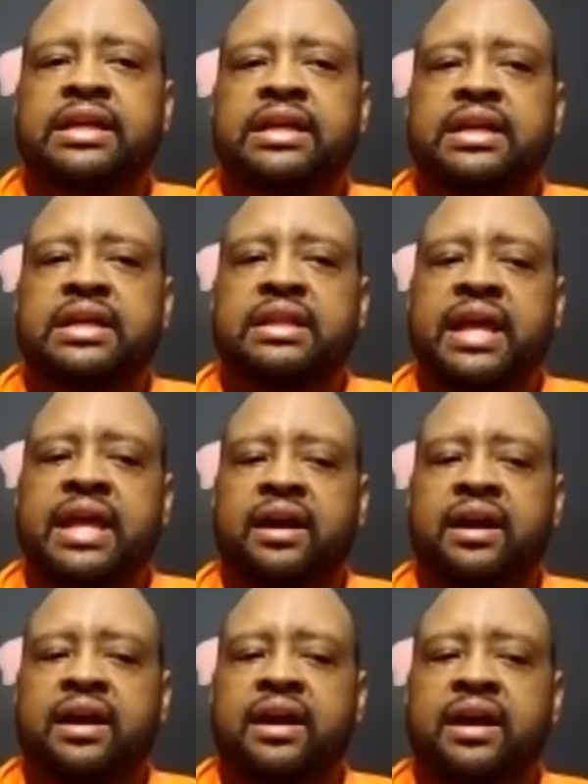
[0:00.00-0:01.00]
They
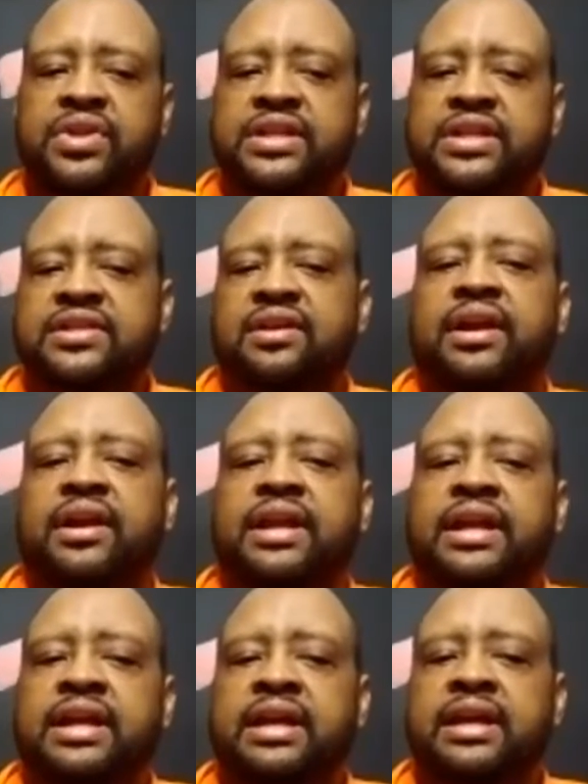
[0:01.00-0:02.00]
are doing the
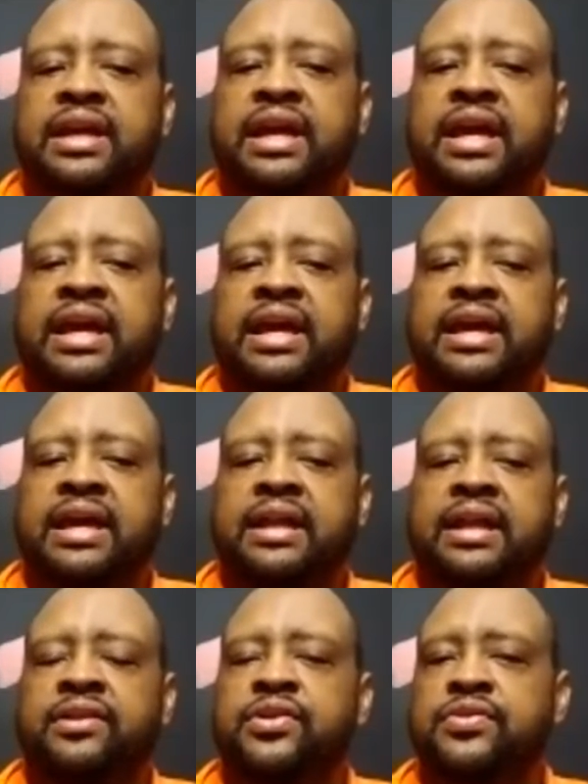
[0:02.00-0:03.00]
targeting
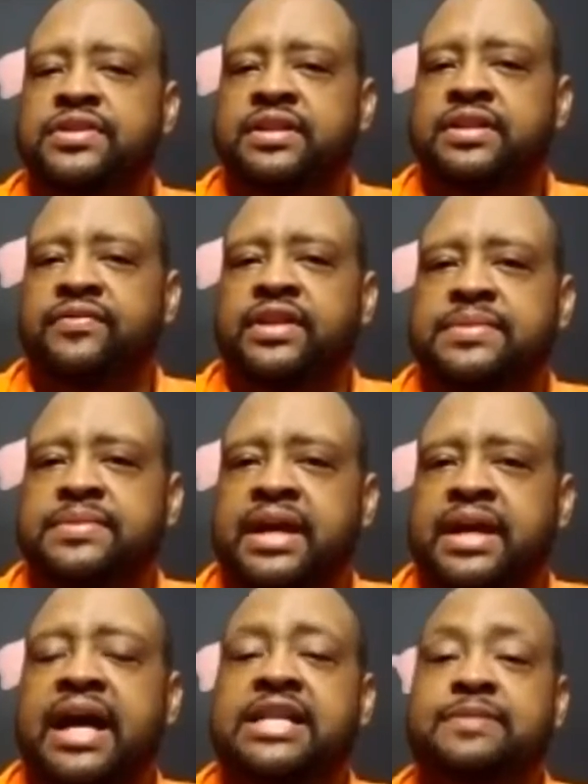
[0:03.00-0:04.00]
and they're doing some different things with
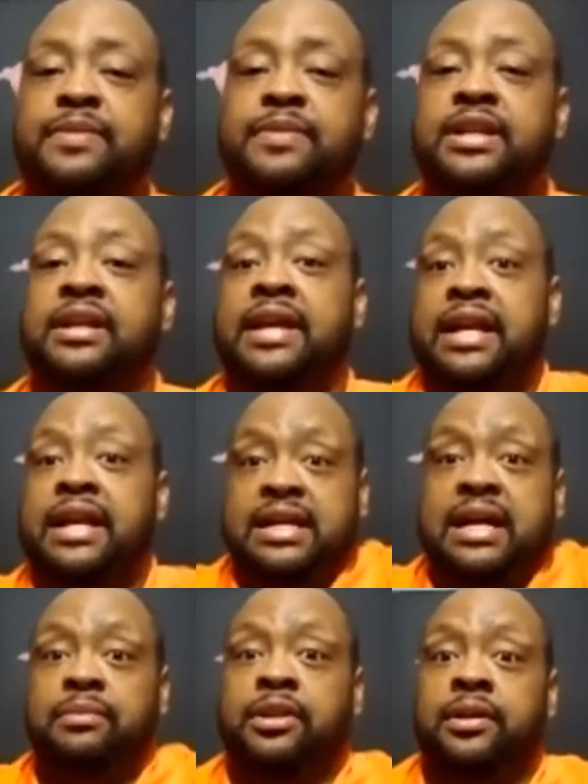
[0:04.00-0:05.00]
that. I spent a lot of
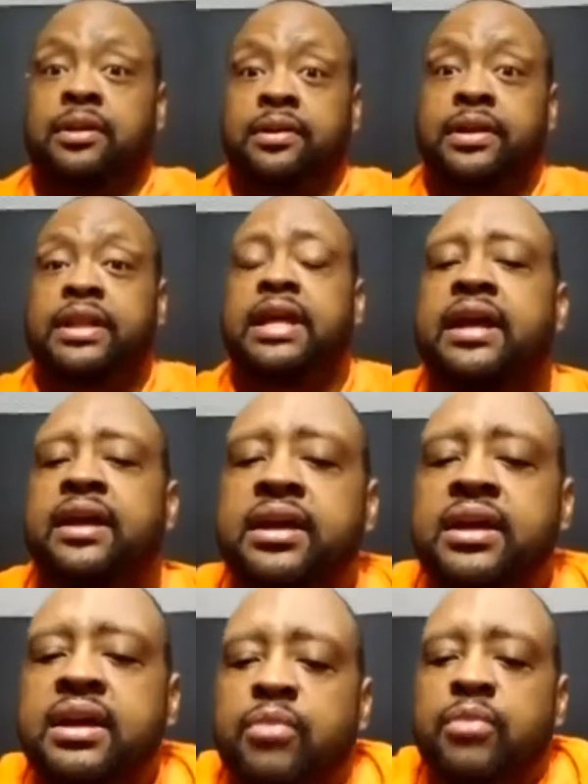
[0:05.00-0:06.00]
time learning that,
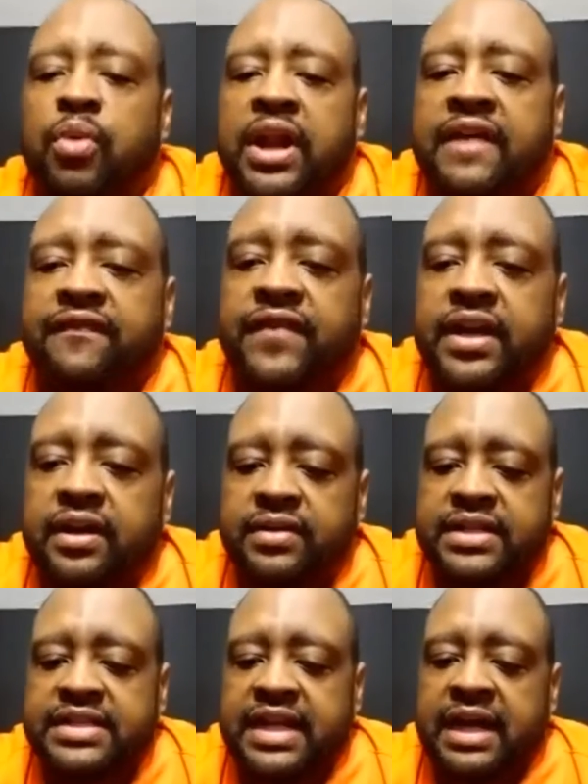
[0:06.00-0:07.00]
but what I found
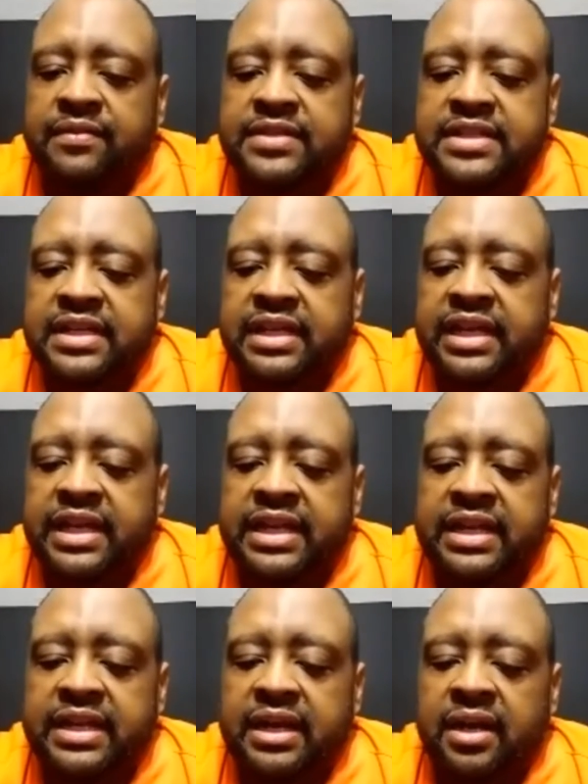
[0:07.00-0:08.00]
is that I was
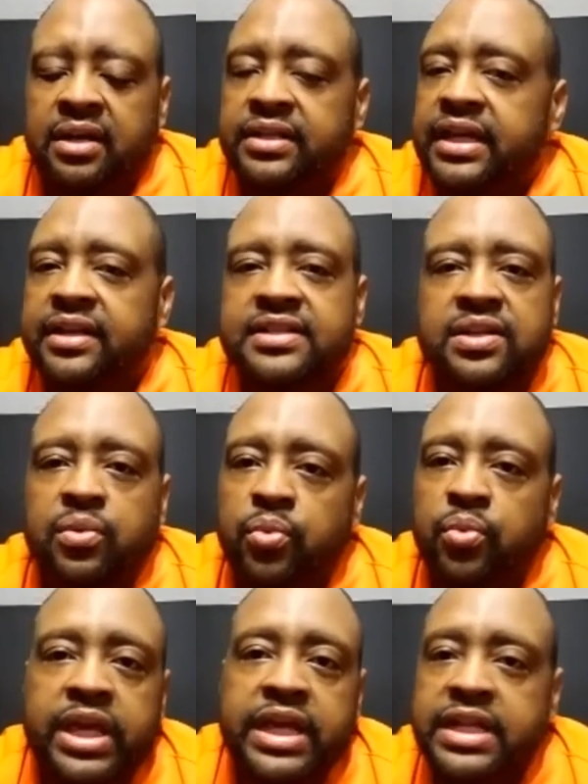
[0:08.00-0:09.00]
getting all down into the
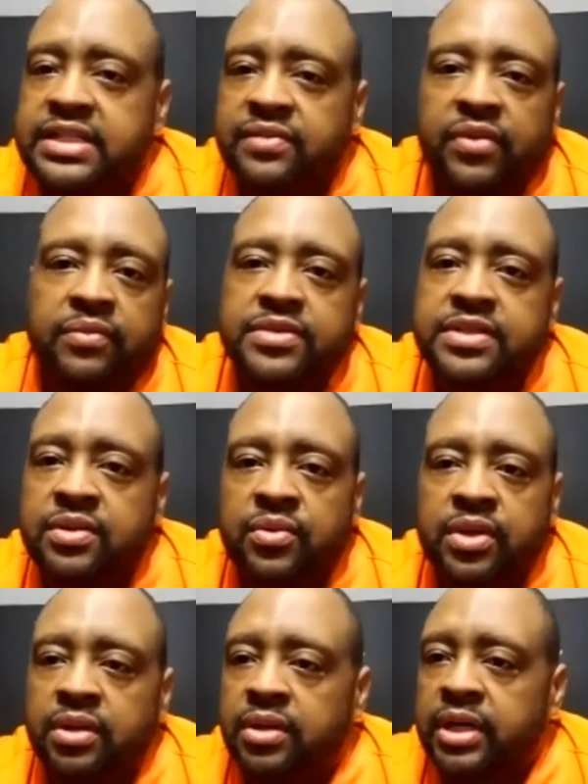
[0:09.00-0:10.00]
weeds of what was
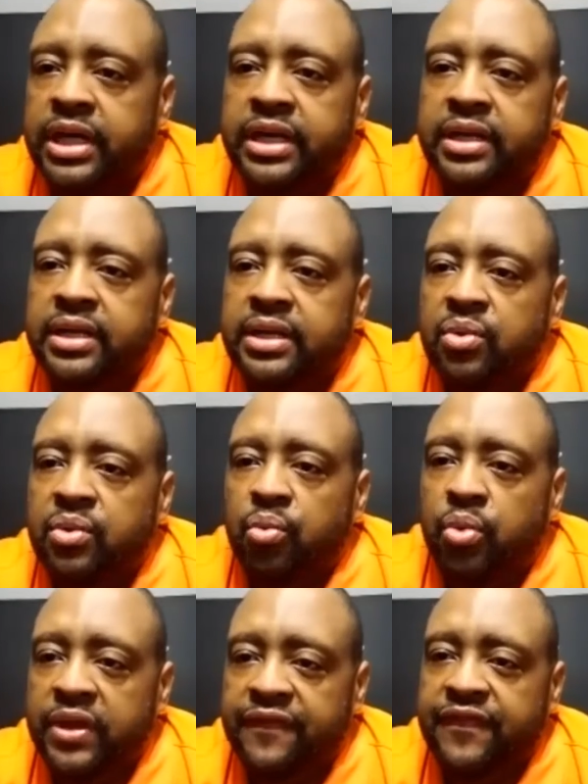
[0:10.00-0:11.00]
going on
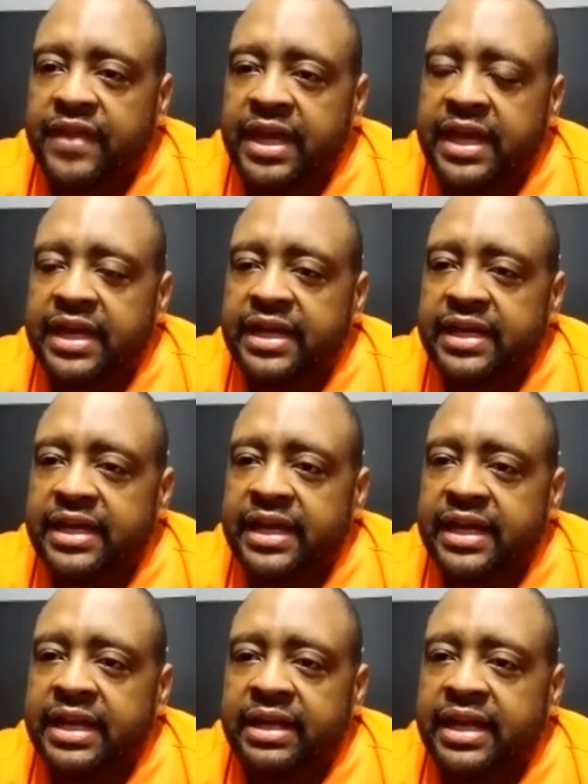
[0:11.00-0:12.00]
with that,
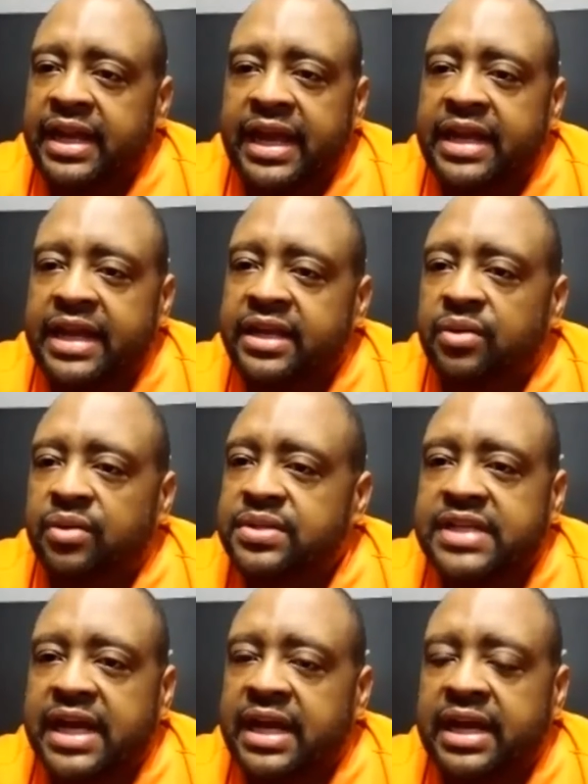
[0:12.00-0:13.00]
and I had no
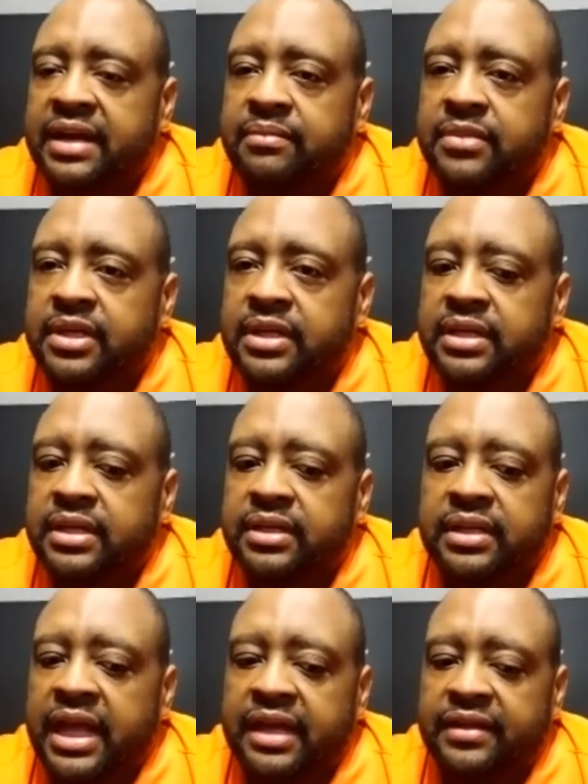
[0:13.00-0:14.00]
time.
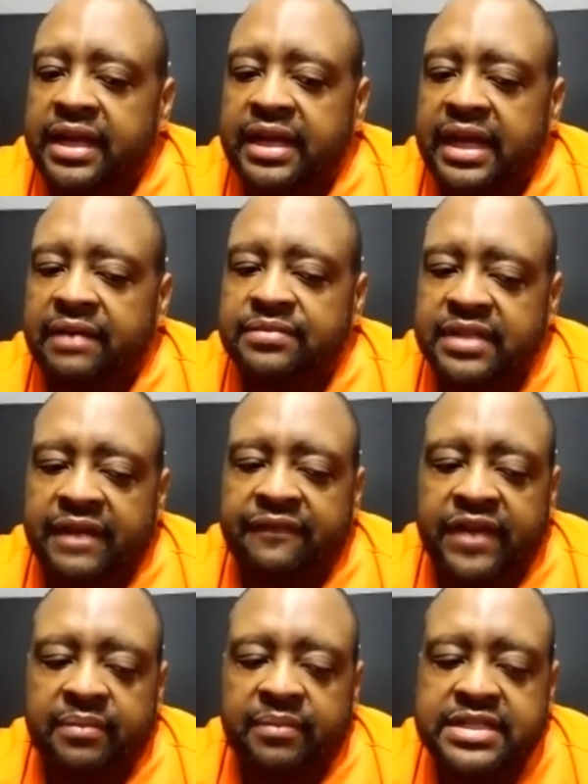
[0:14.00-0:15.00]
Like I
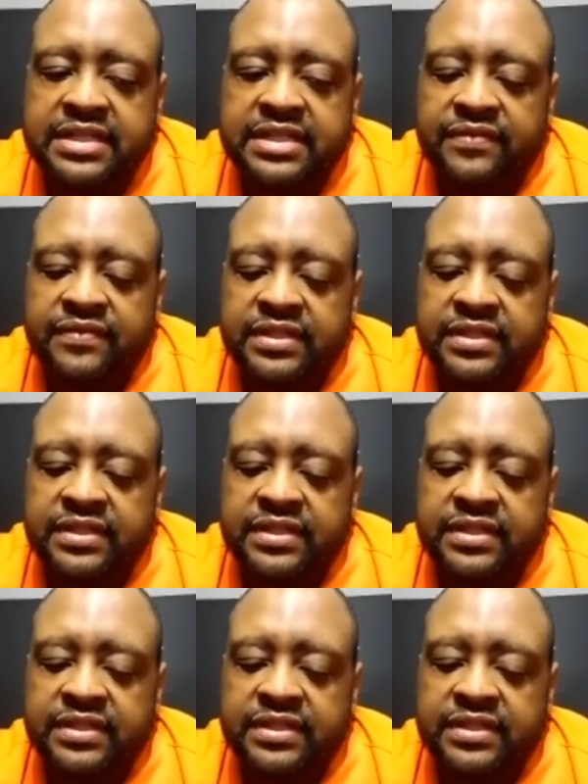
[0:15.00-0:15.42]
found myself